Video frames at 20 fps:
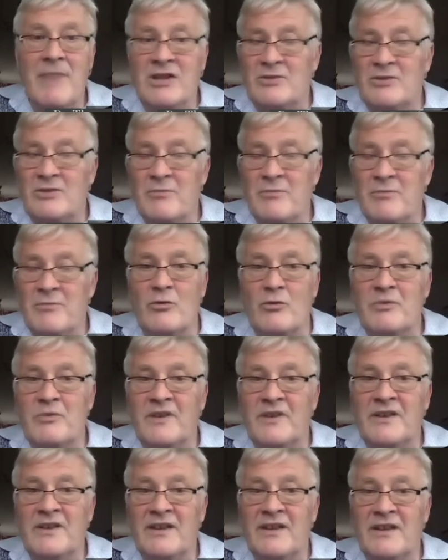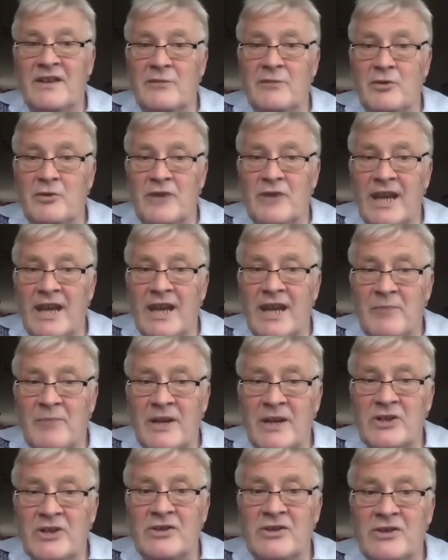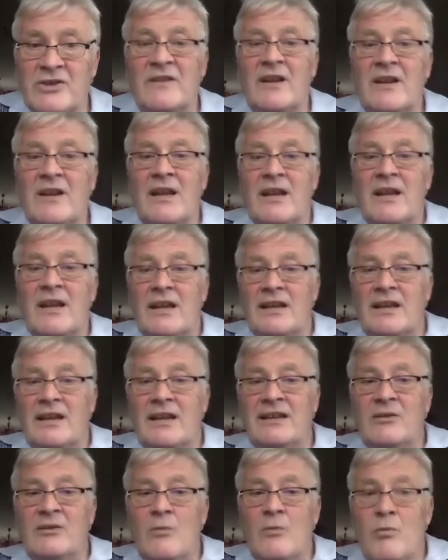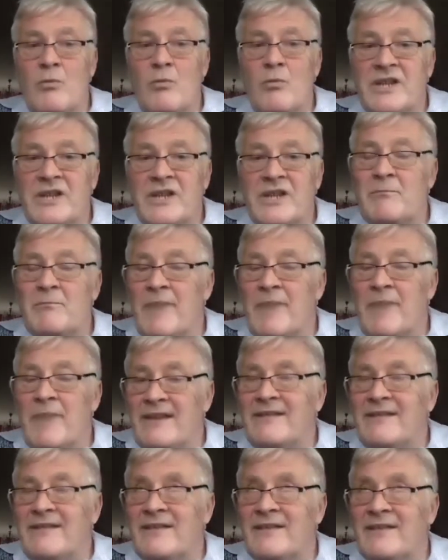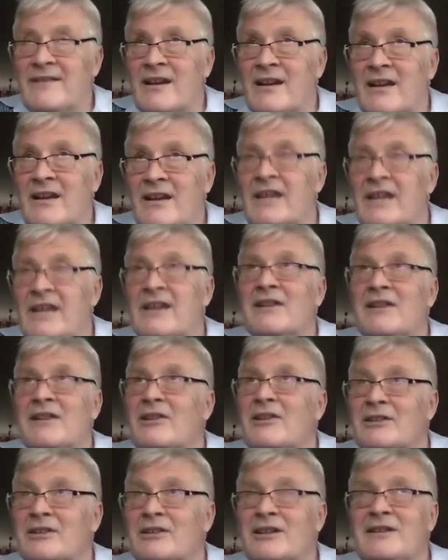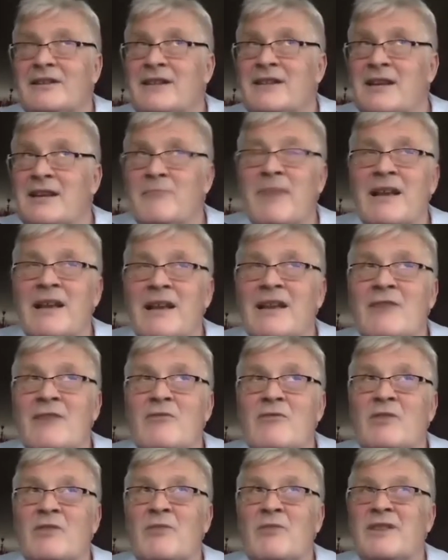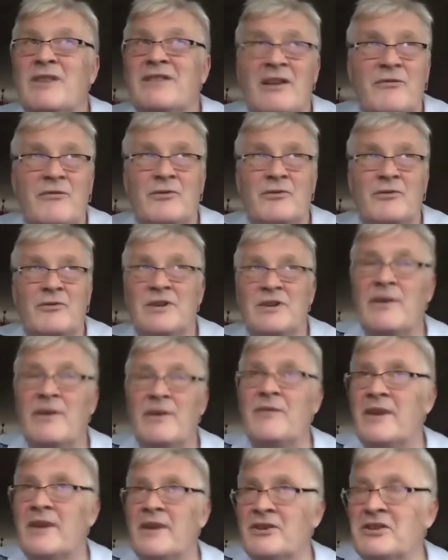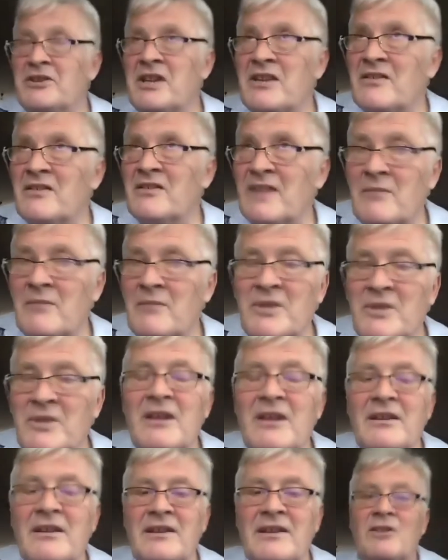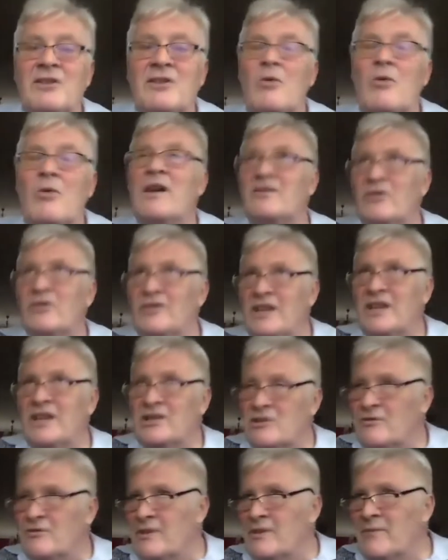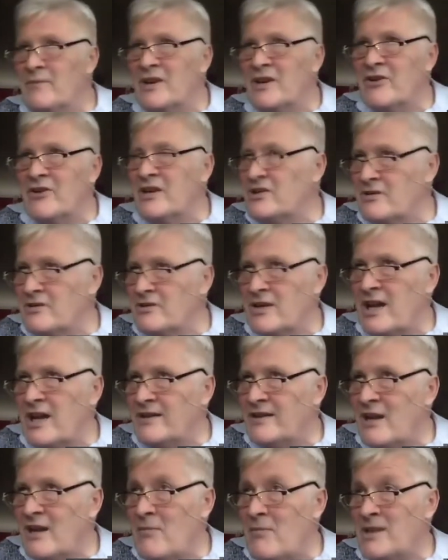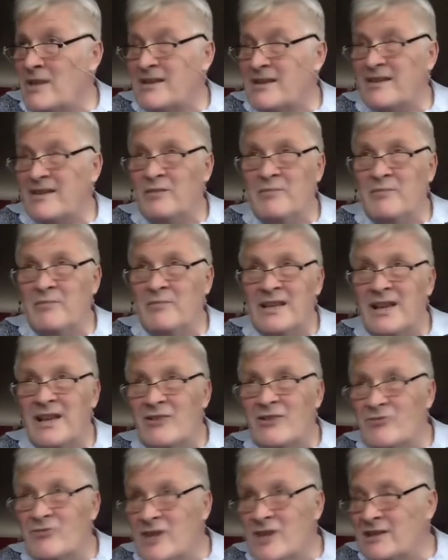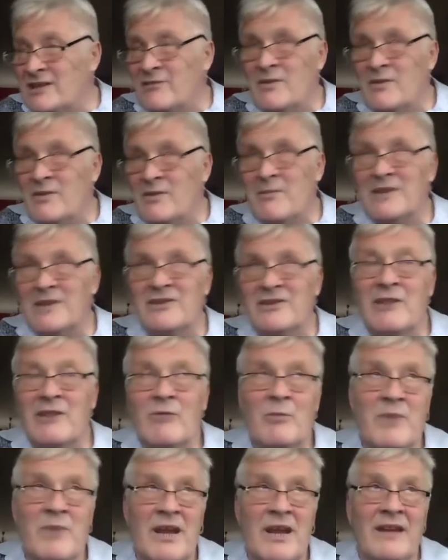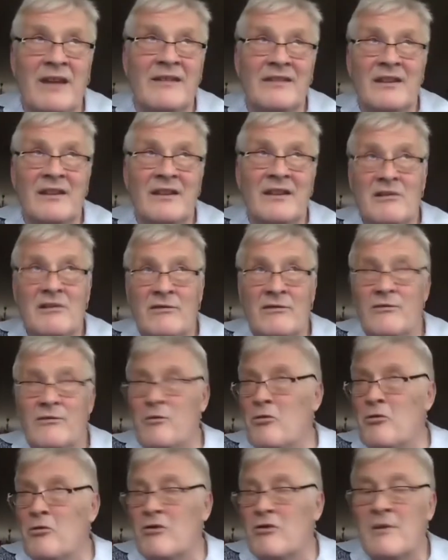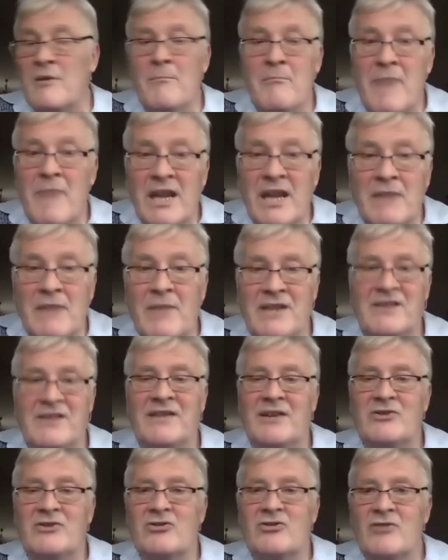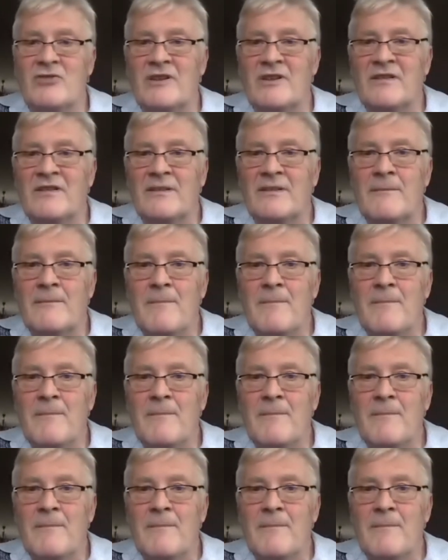in a much bigger group, 648 patients, in which basically the bilinguals were there for the last 500 years. I mean, there is no association of immigration. Hyderabad has been a relatively multilingual place for many, many centuries.